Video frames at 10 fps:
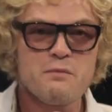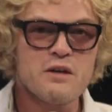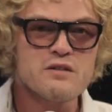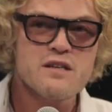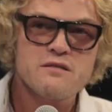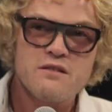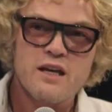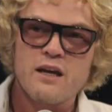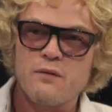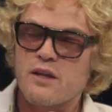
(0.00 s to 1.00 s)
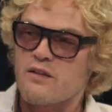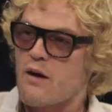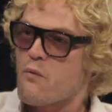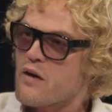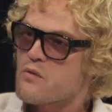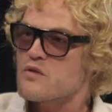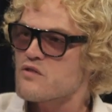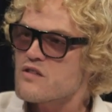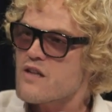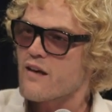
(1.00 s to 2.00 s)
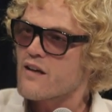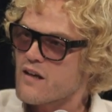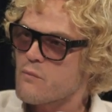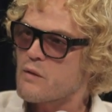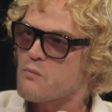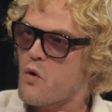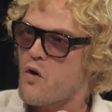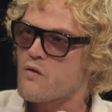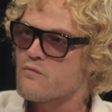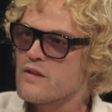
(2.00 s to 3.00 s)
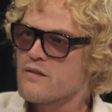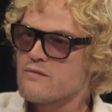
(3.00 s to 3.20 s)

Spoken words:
because it that way it was just like a little bit more